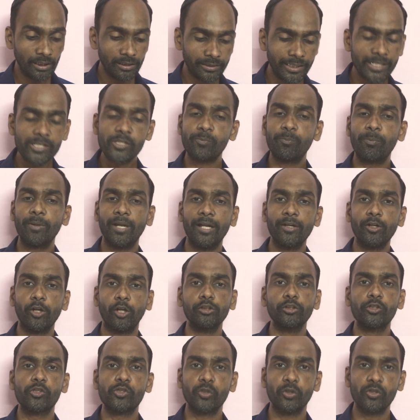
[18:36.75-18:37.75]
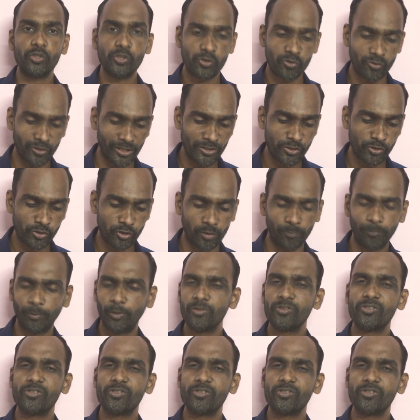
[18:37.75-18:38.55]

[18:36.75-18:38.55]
This plan also stressed